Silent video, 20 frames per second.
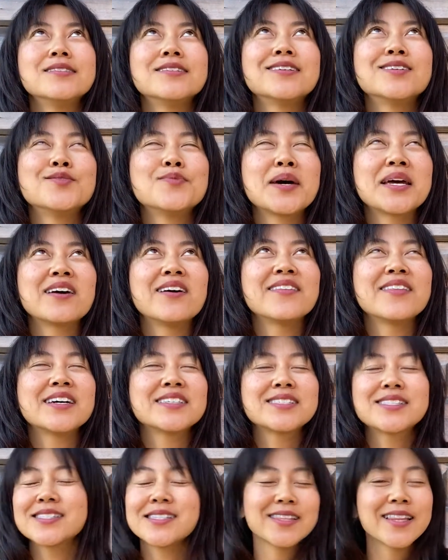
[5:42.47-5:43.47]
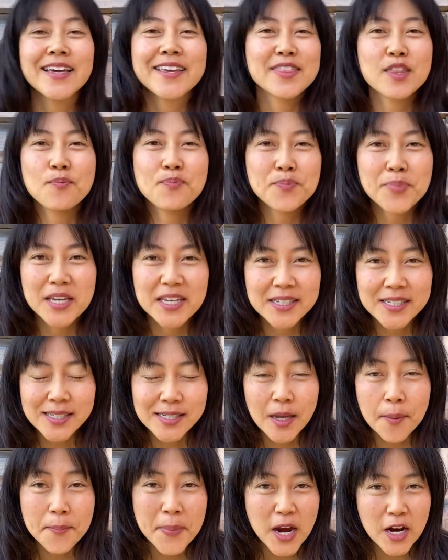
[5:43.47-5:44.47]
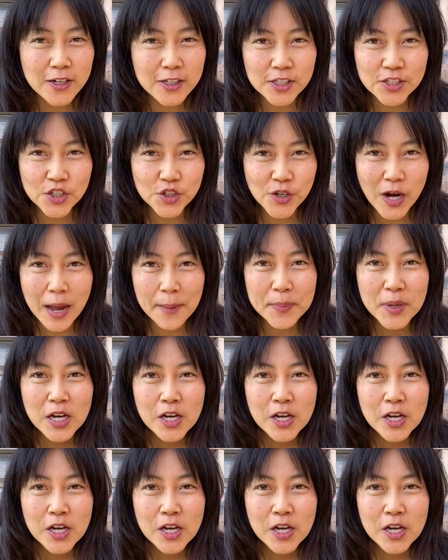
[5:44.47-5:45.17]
Oh my God, that's like the biggest comparison trap.